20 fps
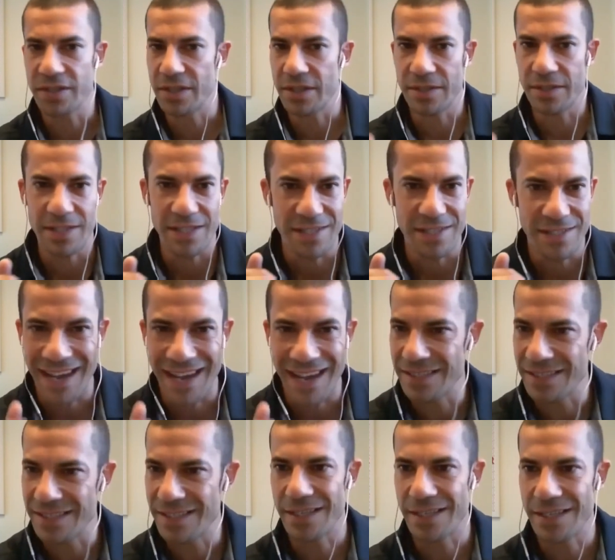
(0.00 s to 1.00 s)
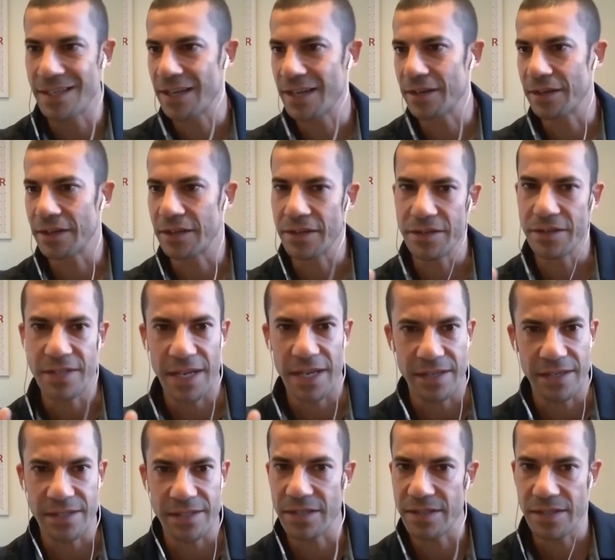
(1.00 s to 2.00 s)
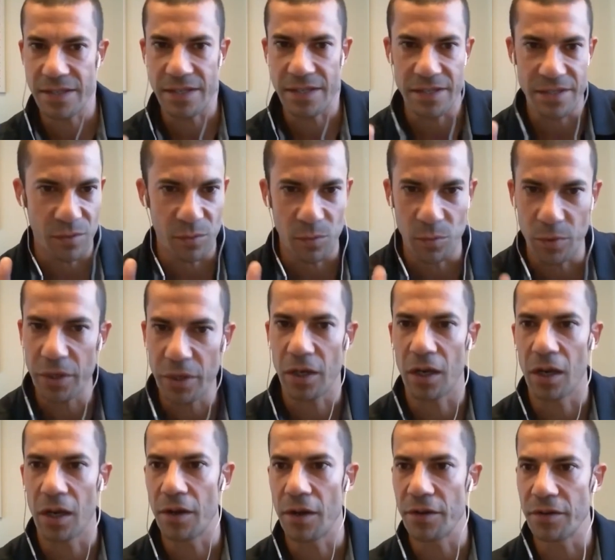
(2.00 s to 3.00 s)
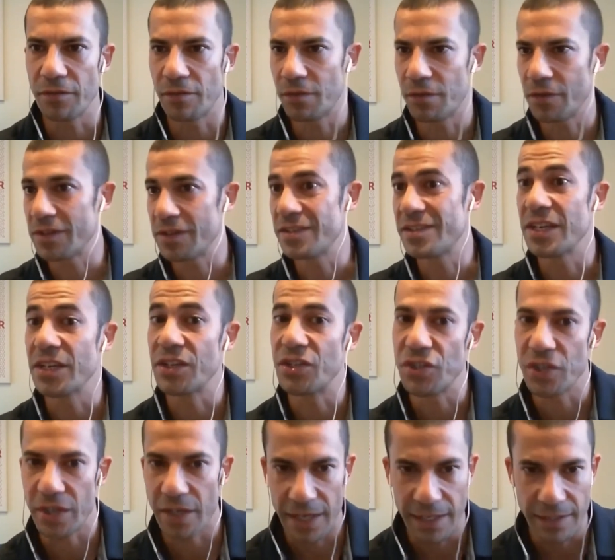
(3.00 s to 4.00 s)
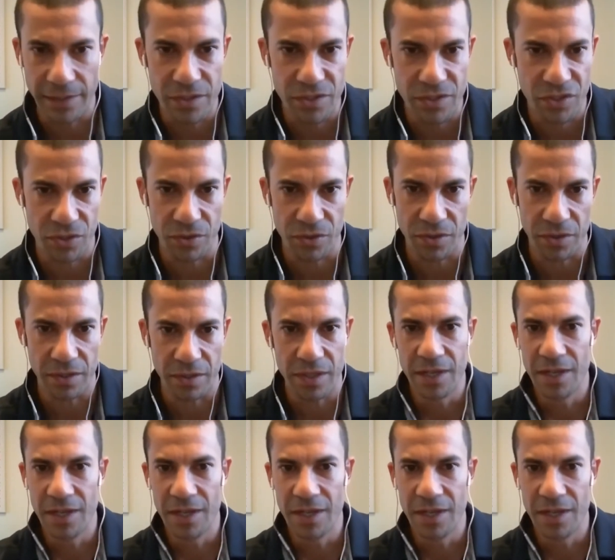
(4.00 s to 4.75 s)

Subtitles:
if there's access, how do kids access, there's the workload for the teacher and the student,